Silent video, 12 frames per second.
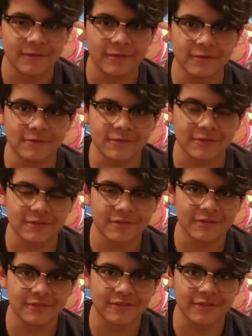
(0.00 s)
the
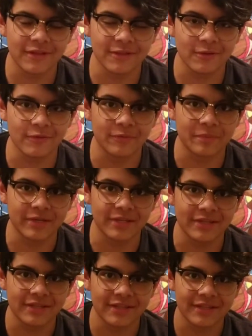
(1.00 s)
hello
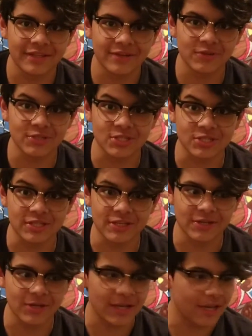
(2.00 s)
everybody Cristian
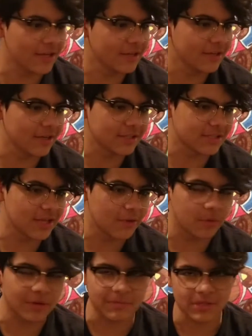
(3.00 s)
here and uh,
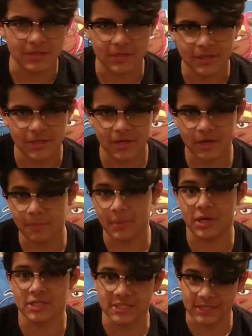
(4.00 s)
today we're going to be
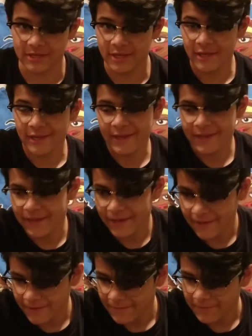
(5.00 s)
unboxing
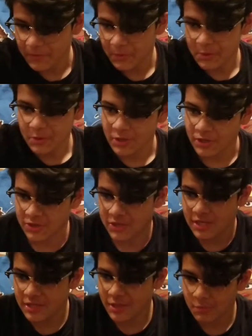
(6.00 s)
a
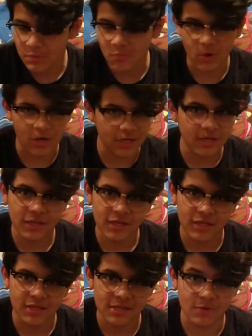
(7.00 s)
thing that we won
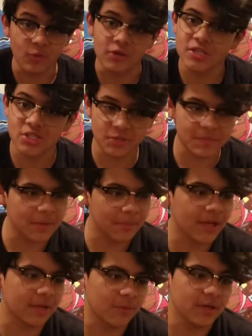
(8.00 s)
well it should be a
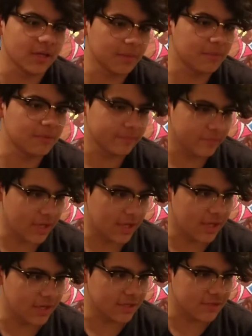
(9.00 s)
black and white deadpool
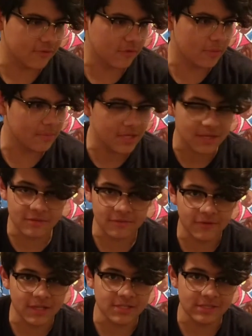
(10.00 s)
and it's from ethan
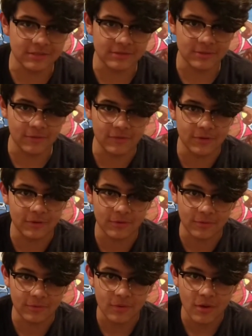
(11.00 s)
finds out so if you don't
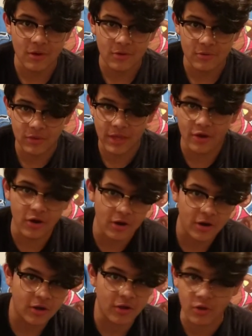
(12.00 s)
know they
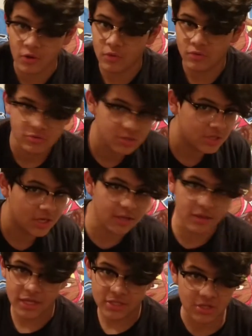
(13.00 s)
are go
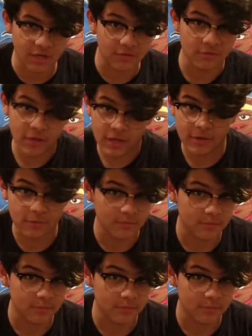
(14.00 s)
check that channel out